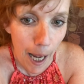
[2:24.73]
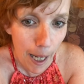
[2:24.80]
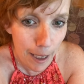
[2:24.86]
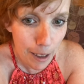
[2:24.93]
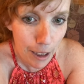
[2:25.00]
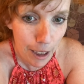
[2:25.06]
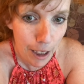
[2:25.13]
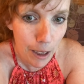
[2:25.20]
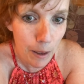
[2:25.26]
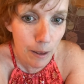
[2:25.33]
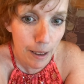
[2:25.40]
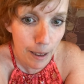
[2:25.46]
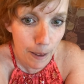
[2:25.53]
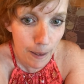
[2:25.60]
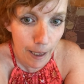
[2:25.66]
as the
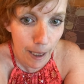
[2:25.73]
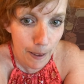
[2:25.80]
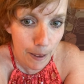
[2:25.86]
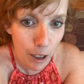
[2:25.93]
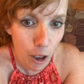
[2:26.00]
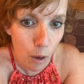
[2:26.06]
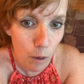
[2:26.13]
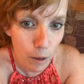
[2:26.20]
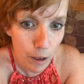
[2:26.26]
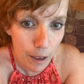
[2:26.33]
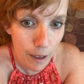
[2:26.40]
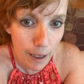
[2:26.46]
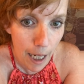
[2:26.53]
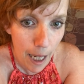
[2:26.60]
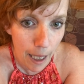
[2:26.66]
goose that laid the
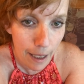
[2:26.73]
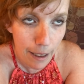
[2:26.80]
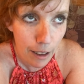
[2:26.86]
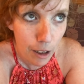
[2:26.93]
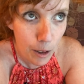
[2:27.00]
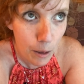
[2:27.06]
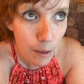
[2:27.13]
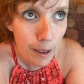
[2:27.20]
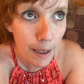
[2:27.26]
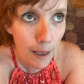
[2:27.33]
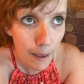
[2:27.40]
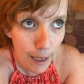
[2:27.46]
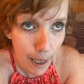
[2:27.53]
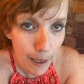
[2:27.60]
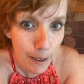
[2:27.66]
golden egg, the goose
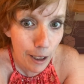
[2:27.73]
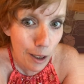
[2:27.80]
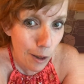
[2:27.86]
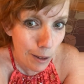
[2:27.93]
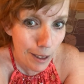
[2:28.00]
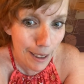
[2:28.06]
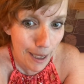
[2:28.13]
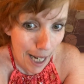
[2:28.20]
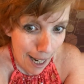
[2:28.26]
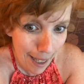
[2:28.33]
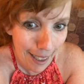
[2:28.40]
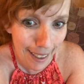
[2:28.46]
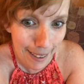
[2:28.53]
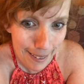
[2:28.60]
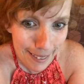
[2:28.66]
that laid the golden
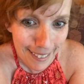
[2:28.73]
egg.